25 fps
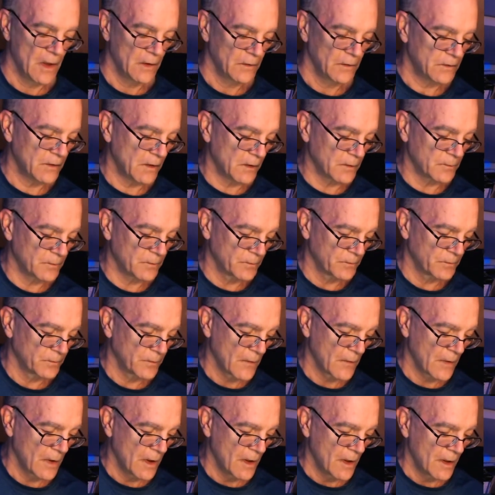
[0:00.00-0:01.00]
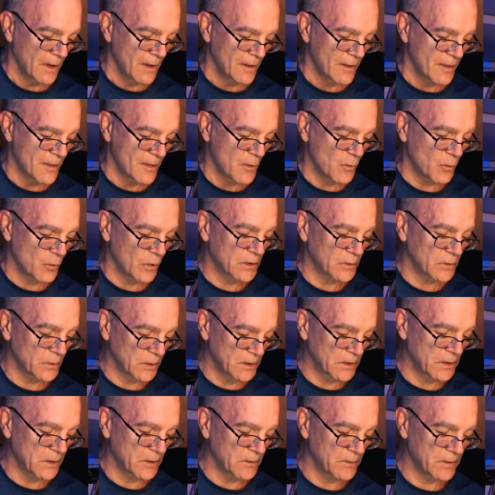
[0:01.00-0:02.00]
So what do
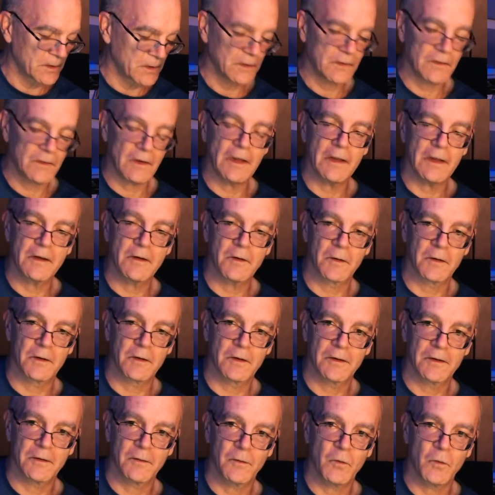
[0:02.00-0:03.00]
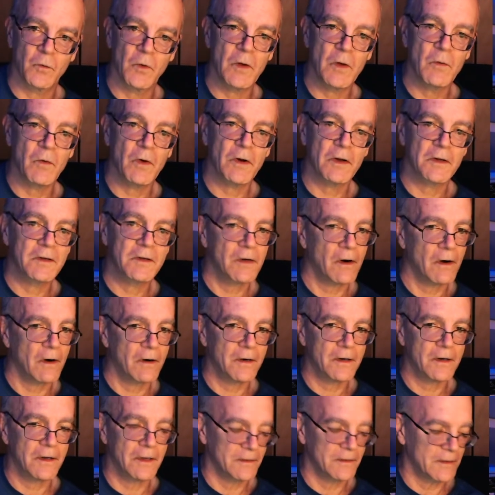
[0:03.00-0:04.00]
we do over this E chord? We want to
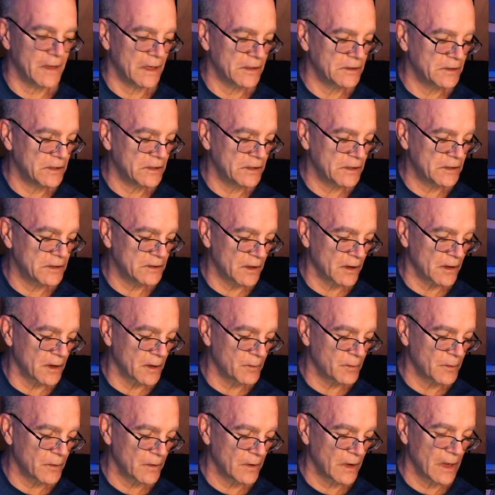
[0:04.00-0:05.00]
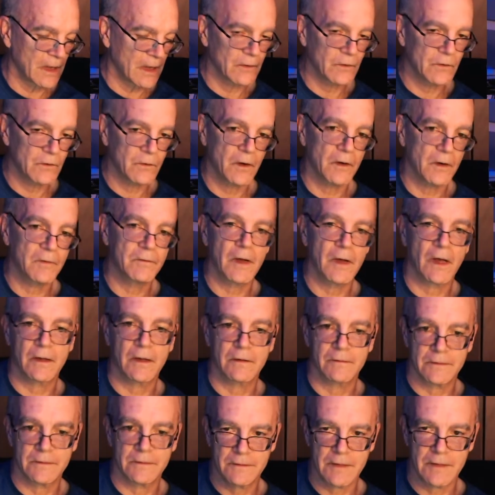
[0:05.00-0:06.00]
target that G sharp, and so I've got
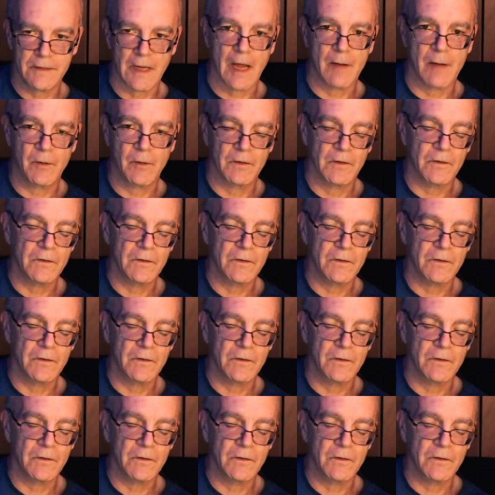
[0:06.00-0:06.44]
a tab on the